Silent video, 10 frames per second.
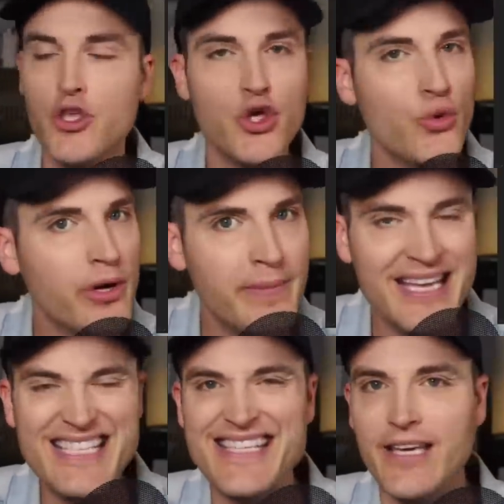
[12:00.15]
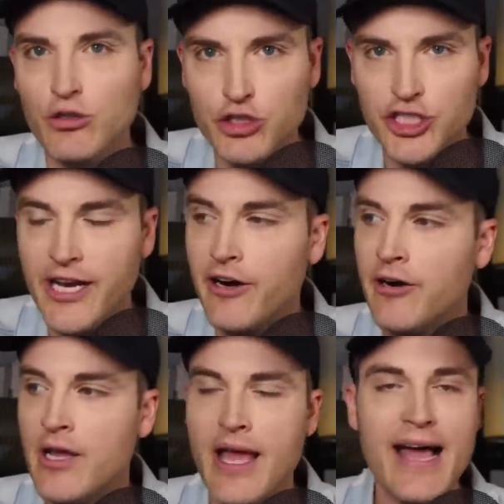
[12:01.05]
Udemy,
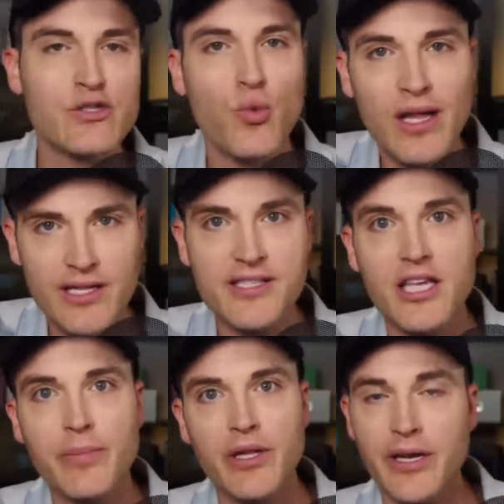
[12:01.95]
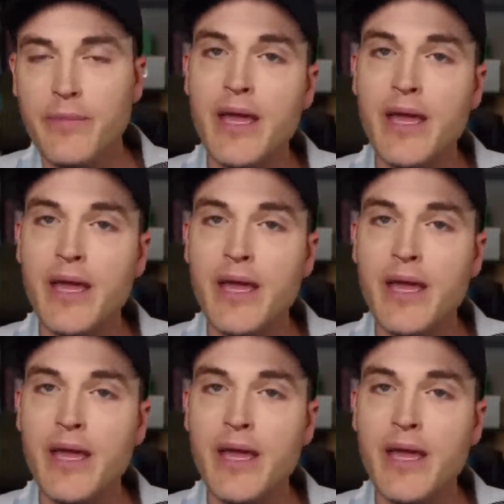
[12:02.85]
Skillshare, as well as the ability to